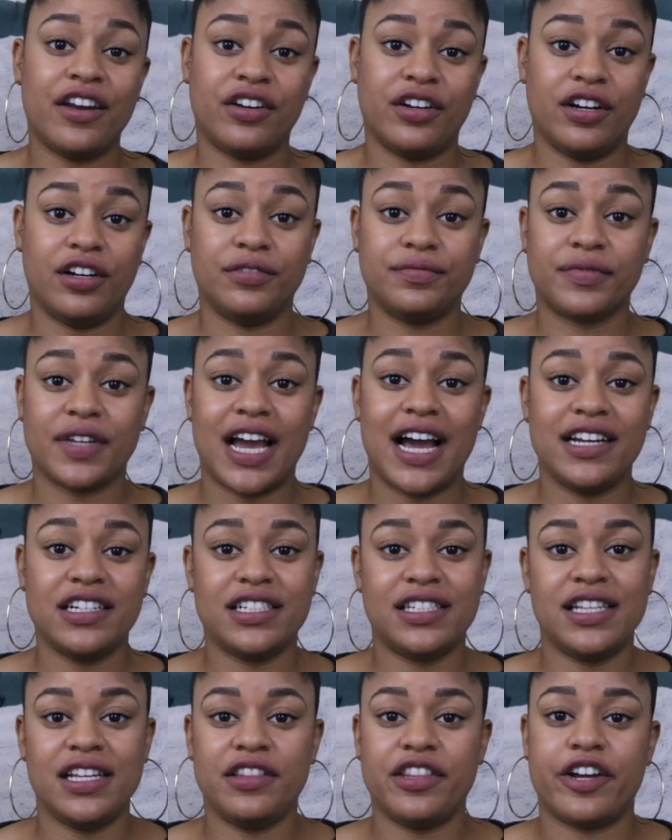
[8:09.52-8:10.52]
don't know. I
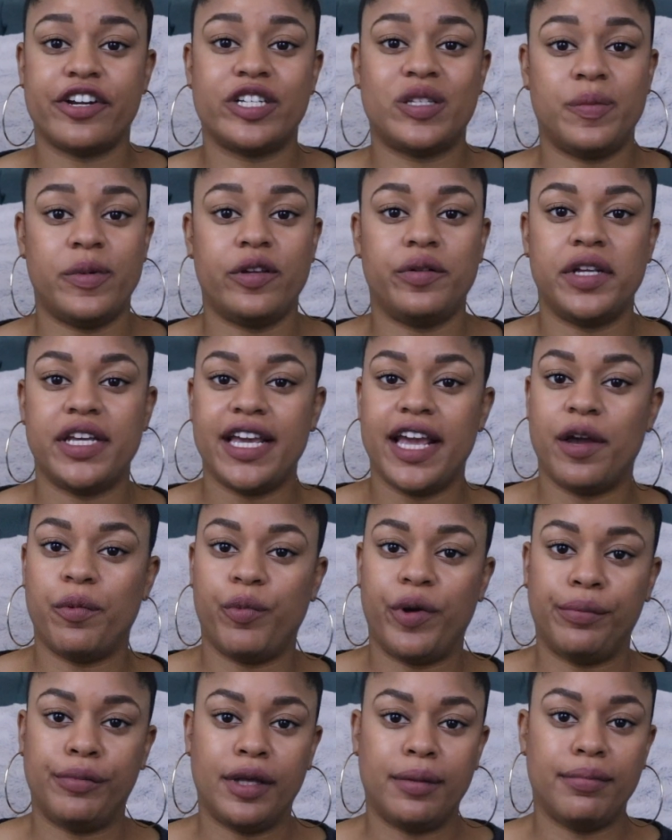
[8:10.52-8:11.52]
just think there's beauty in
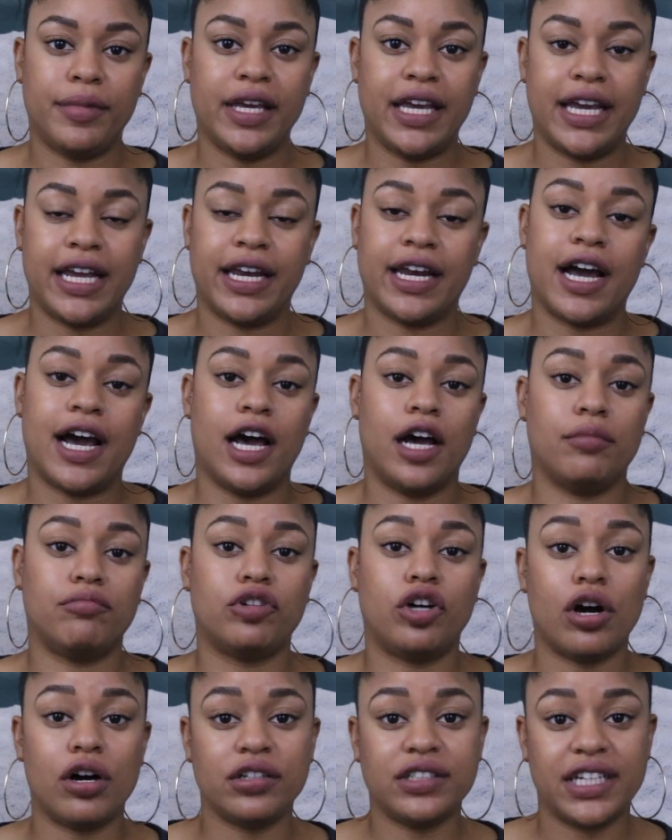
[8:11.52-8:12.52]
women being
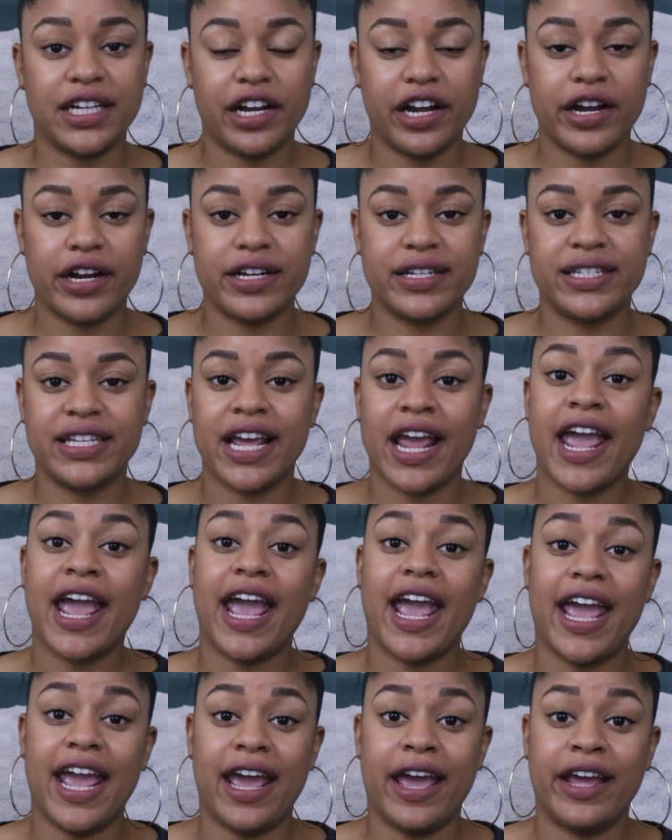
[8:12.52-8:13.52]
gold diggers.
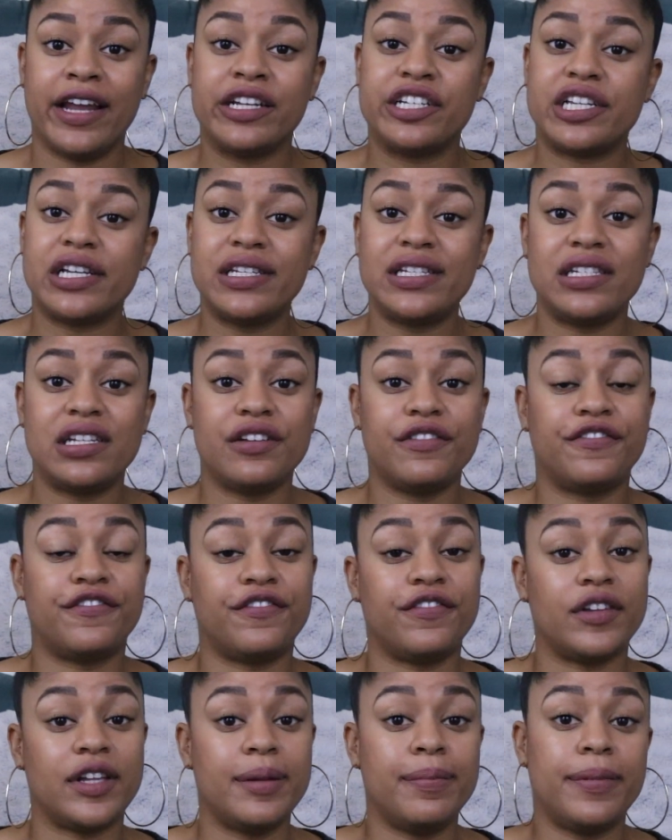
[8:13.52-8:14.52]
And just to
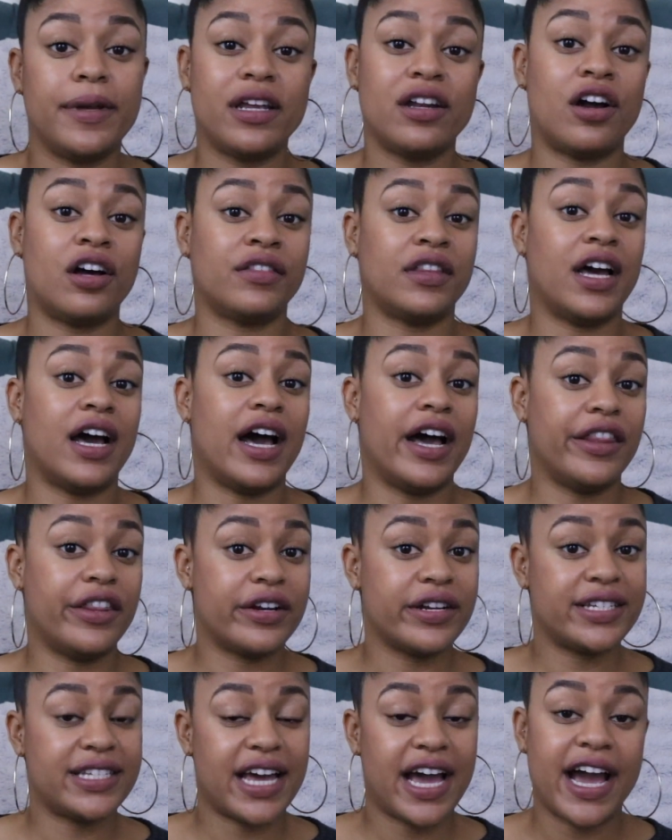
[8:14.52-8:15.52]
flip it on the
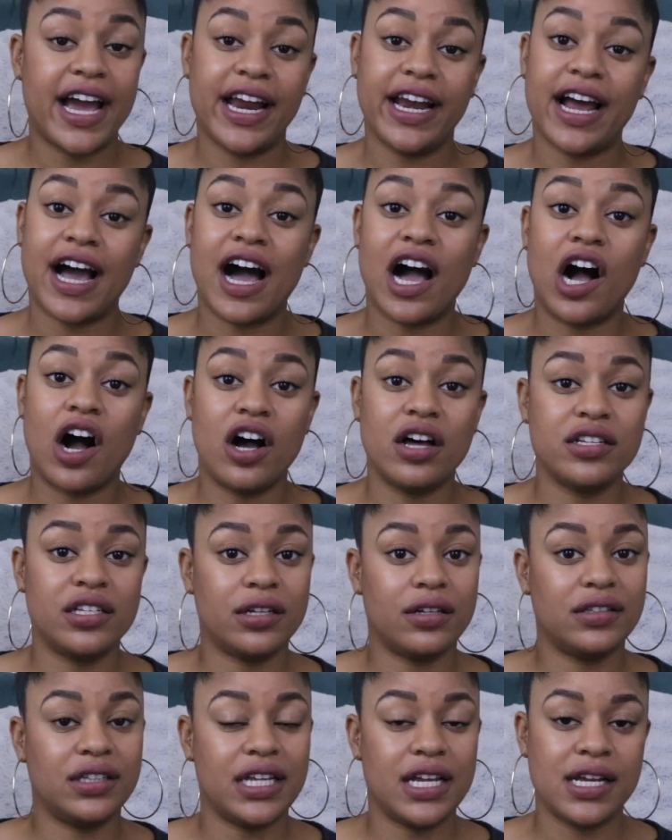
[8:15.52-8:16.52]
other side, I
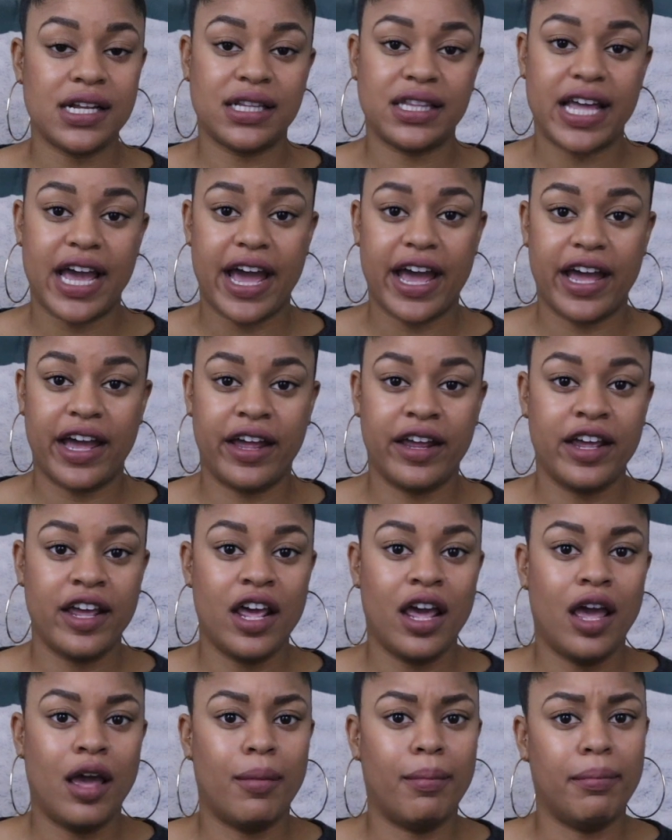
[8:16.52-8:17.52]
also think that
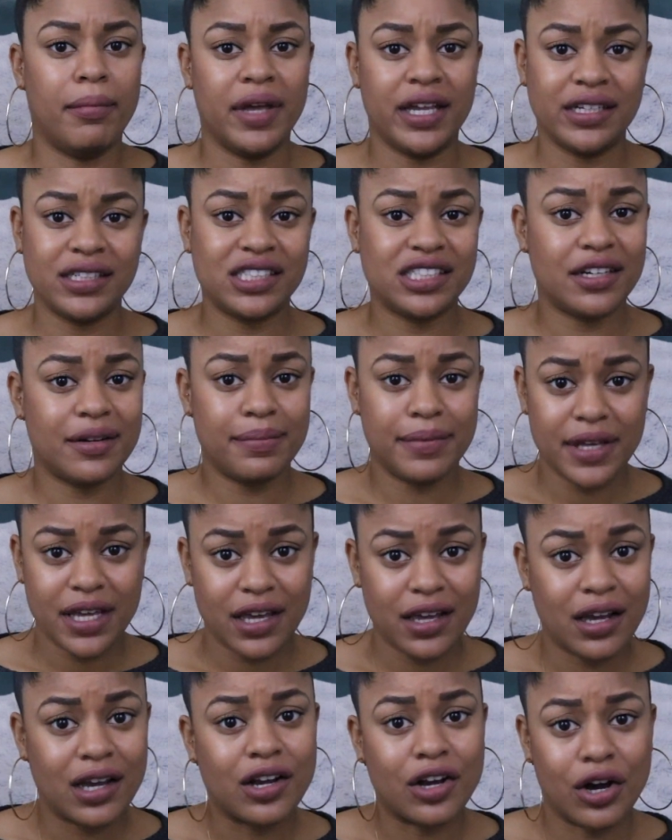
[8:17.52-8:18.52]
men should
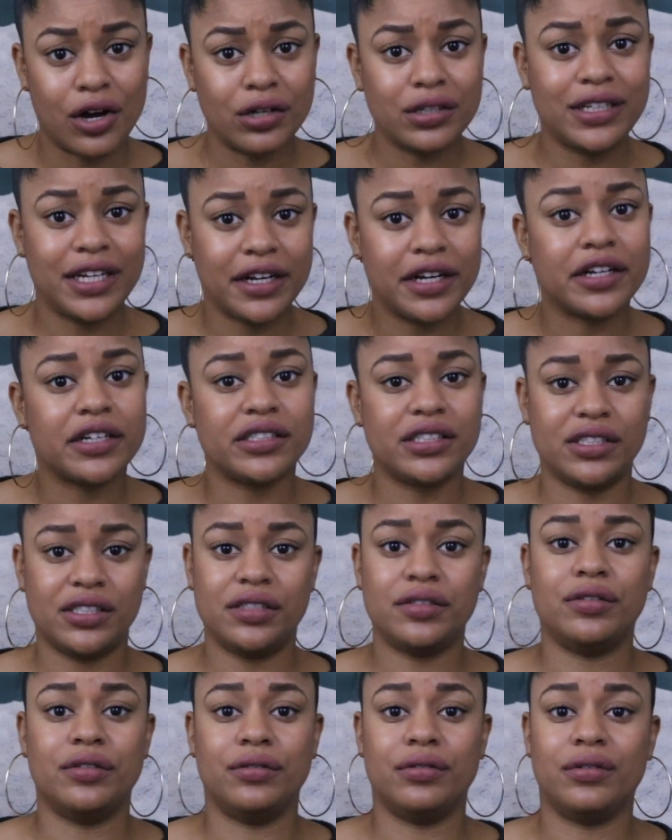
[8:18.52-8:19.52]
be gold diggers
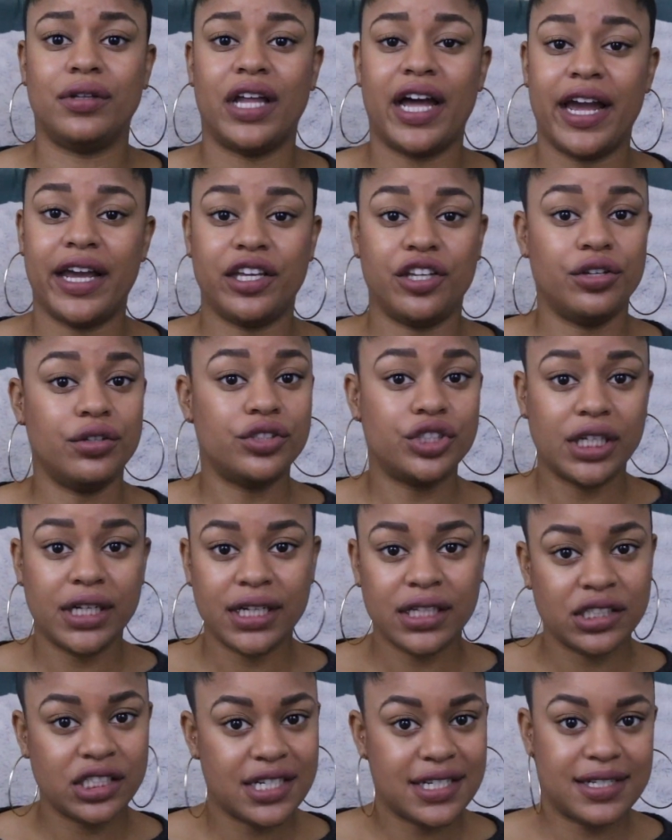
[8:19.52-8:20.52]
too. Like, you
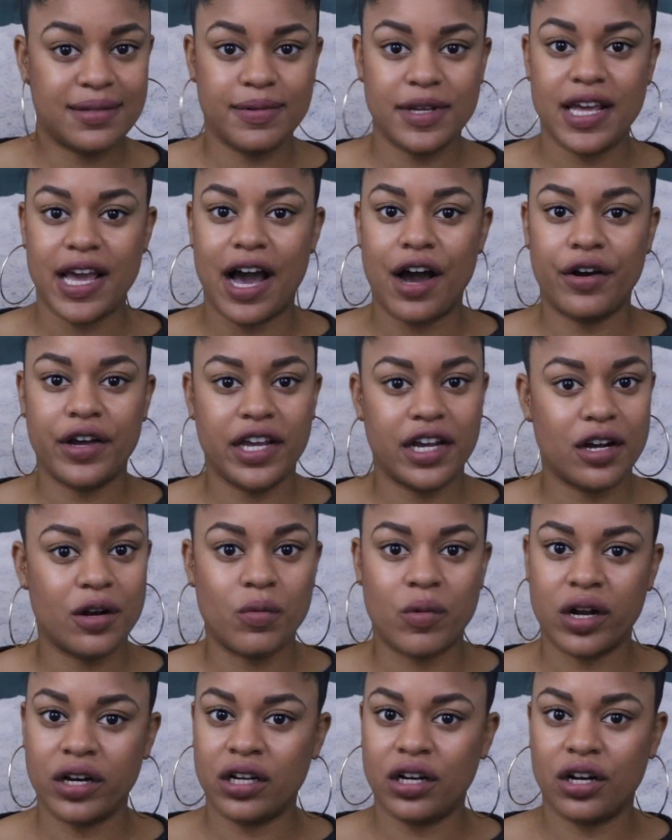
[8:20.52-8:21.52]
shouldn't just be out
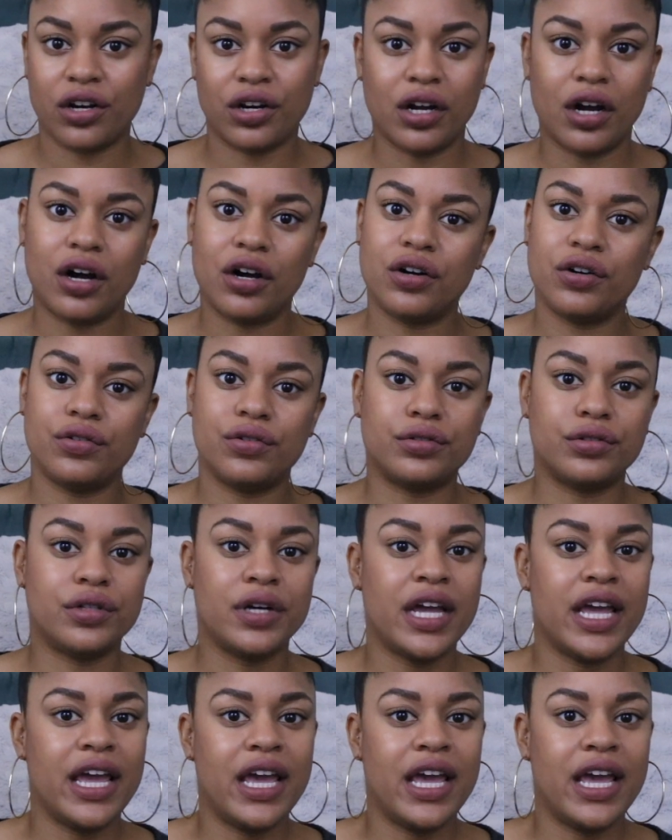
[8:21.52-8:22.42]
here wanting a girl who